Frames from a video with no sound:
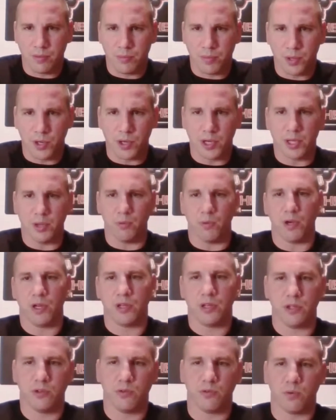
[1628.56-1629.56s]
Bernie,
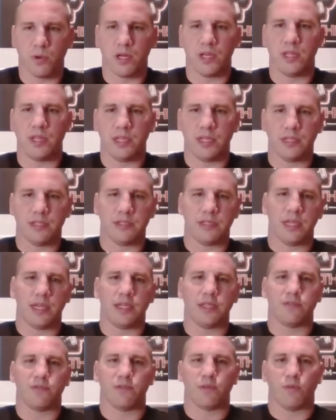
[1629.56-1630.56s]
what you running these
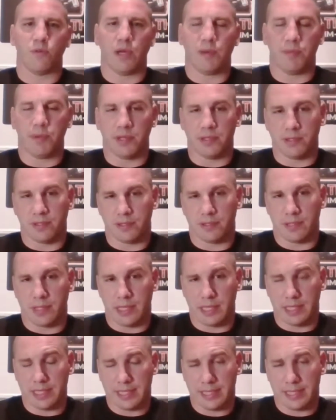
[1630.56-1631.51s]
days for weapons?